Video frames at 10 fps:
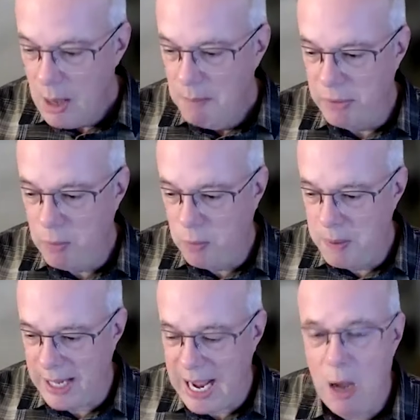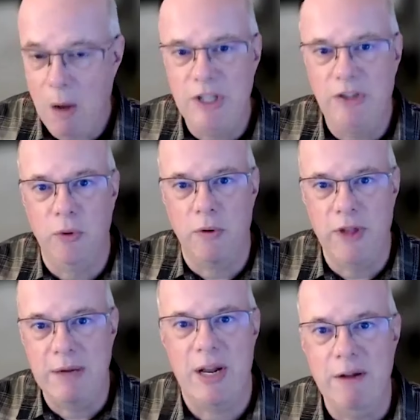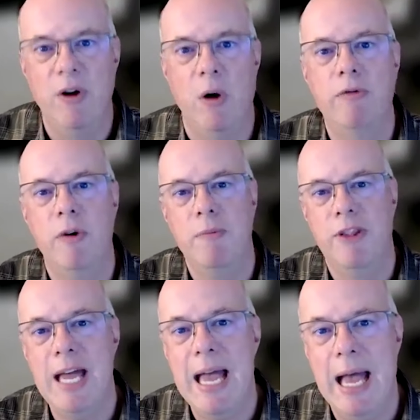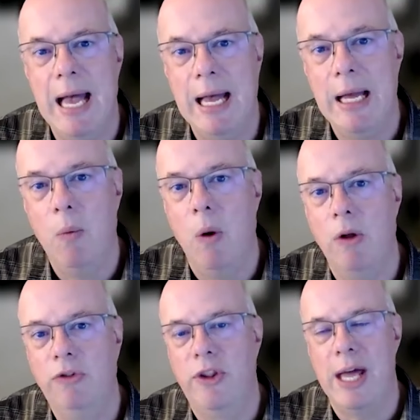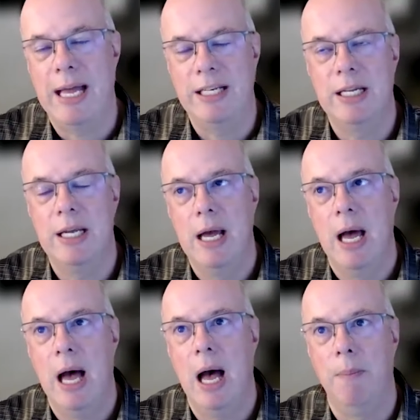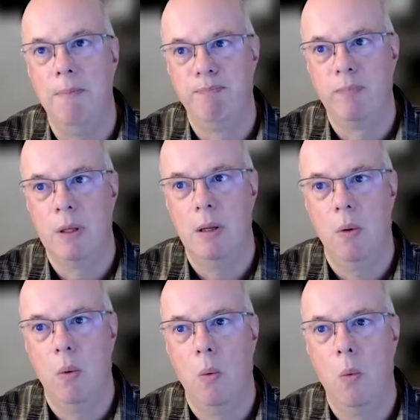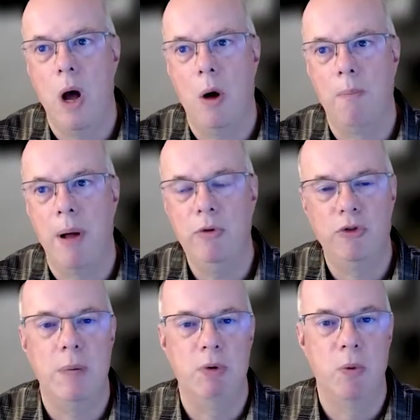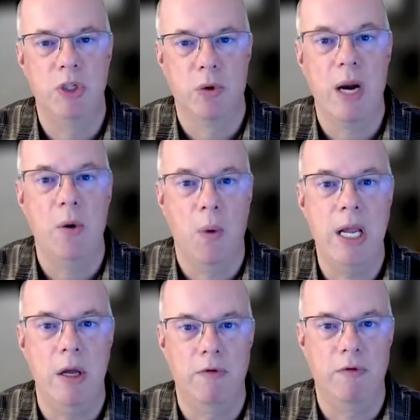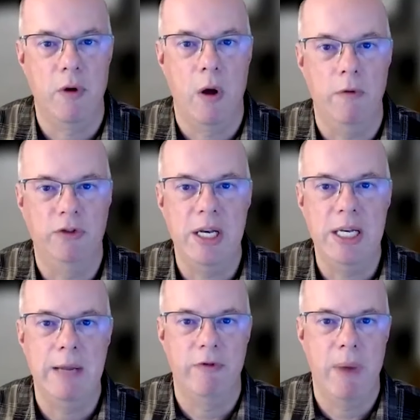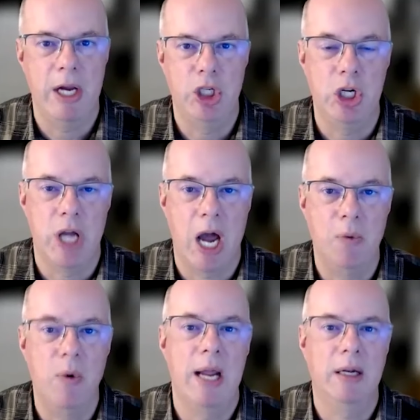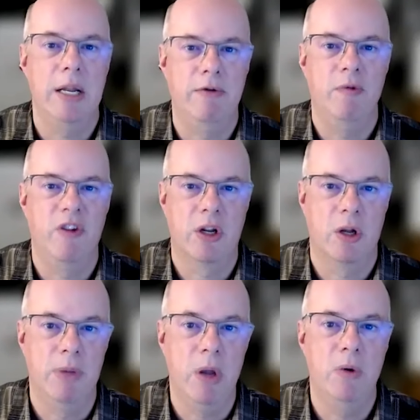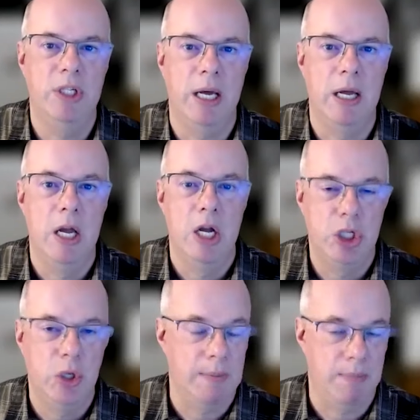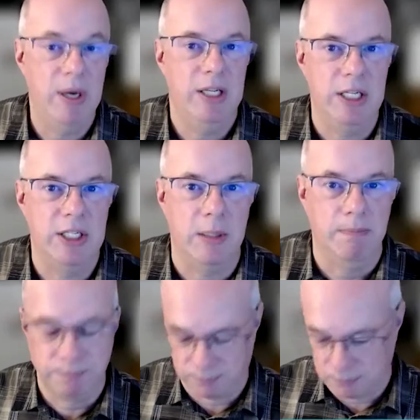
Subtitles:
But how this sort of thing then evolved from there was that while PostScript was a great way of sending information directly from a computer to a print system,